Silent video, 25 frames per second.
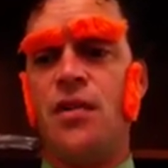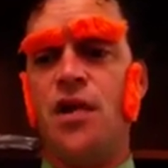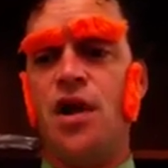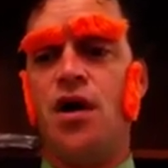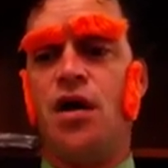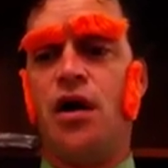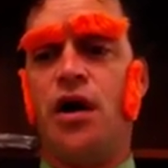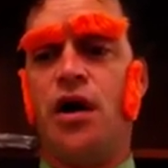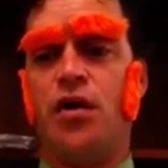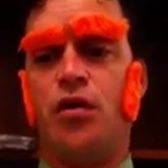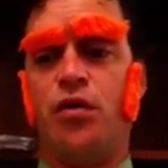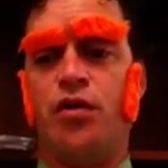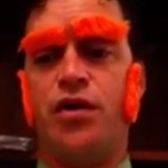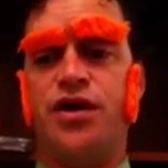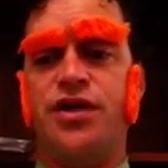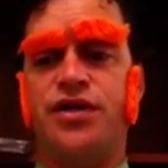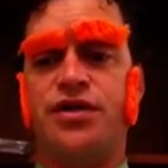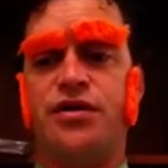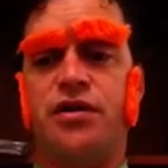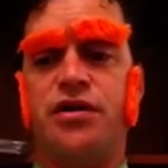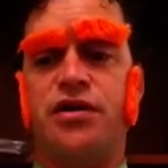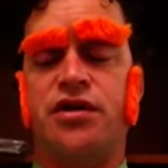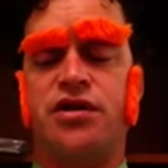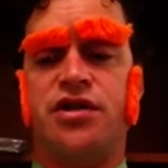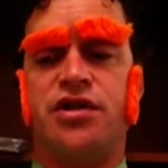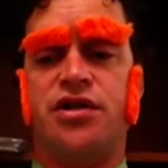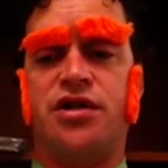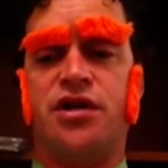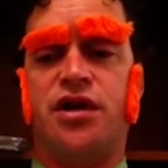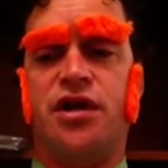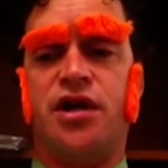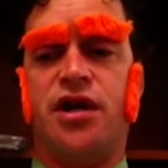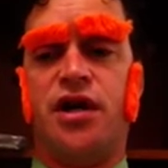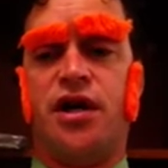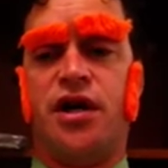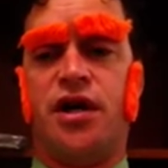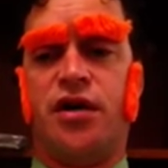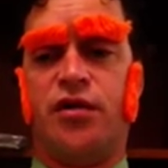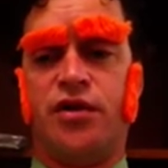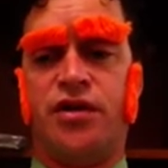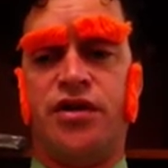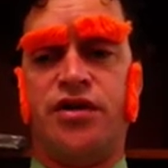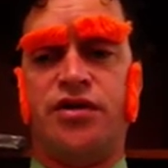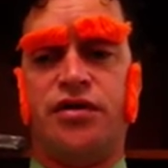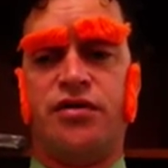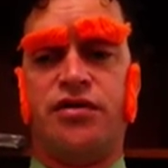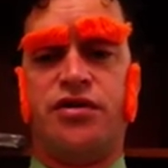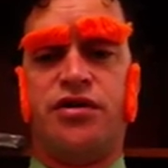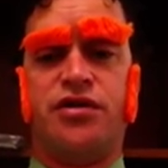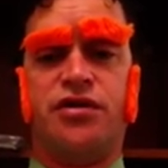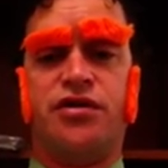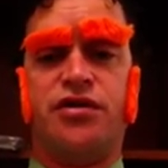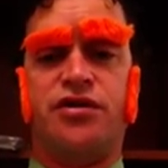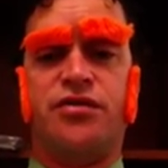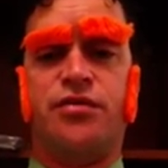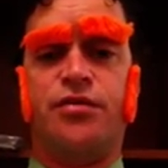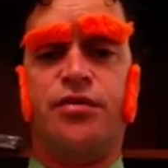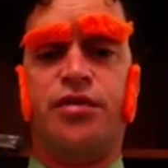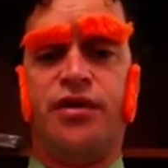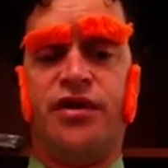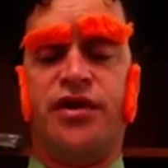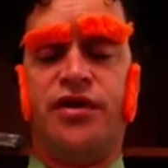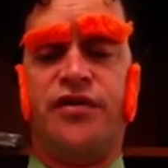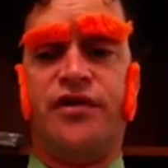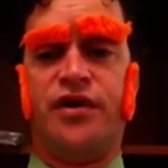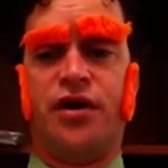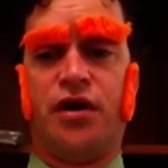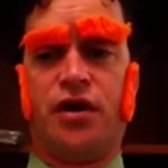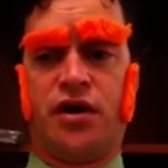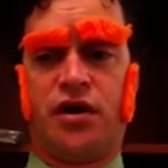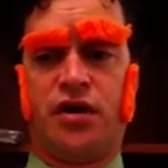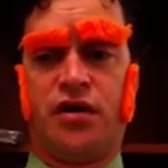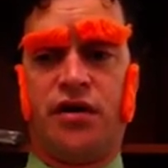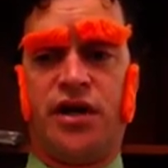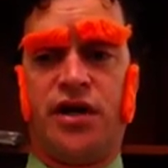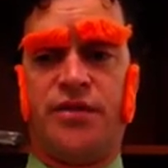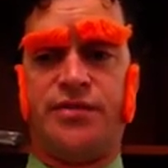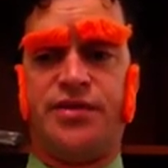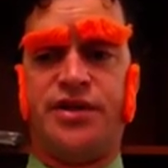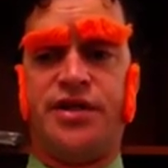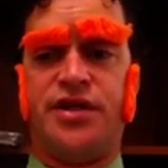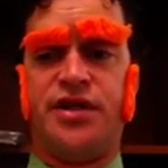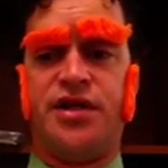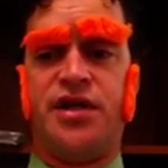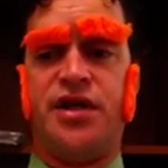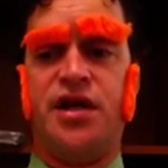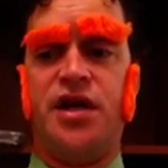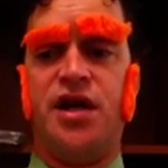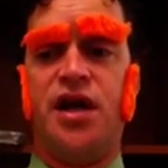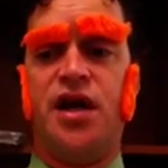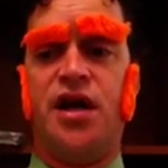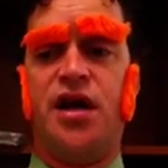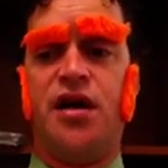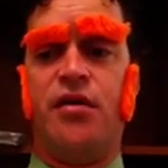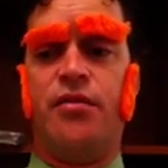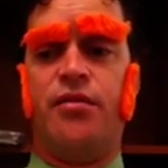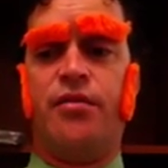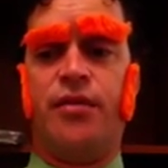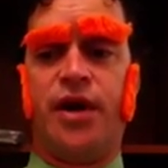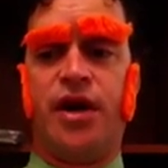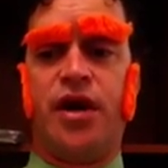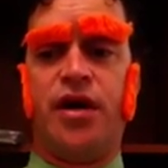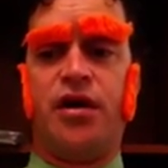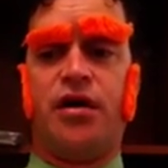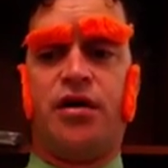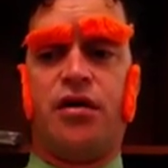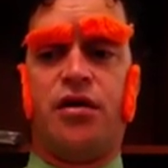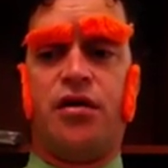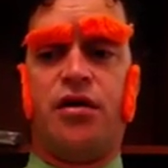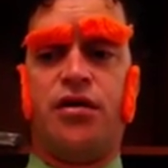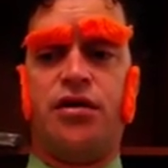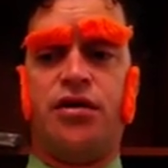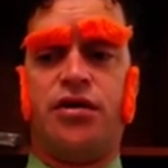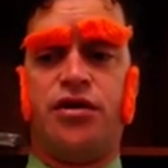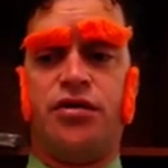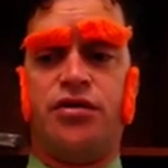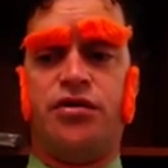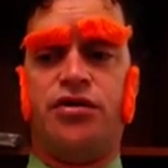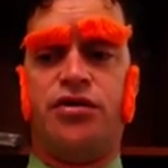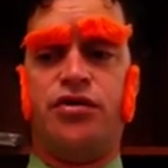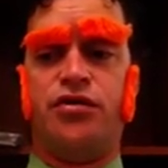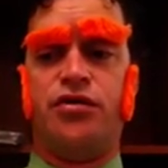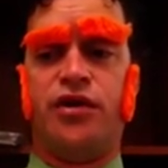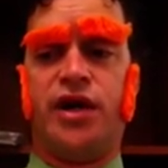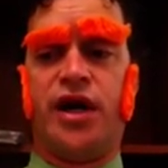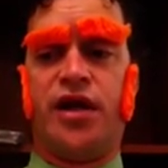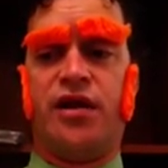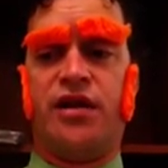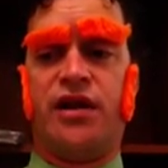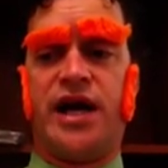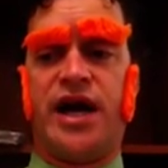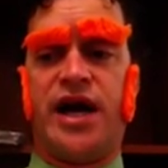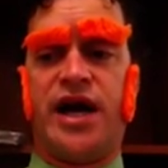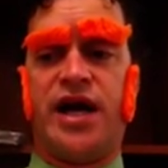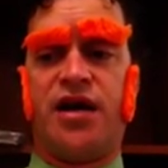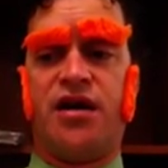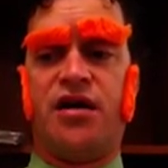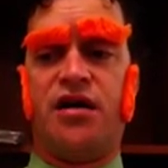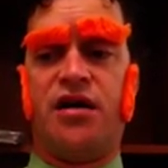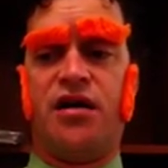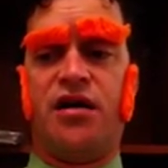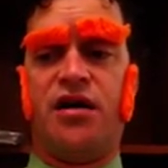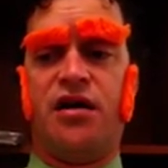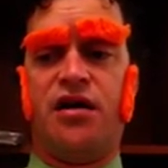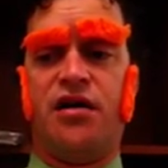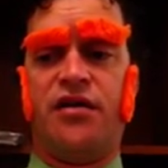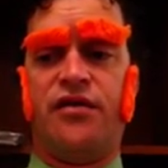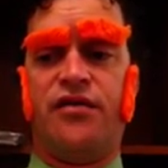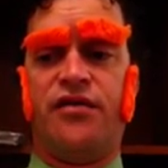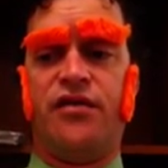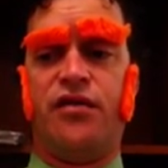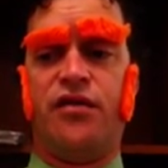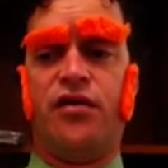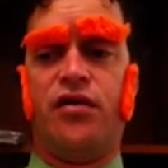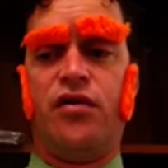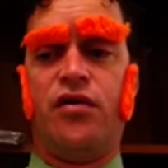All right, researchers believe narcolepsy may occur due to a lack of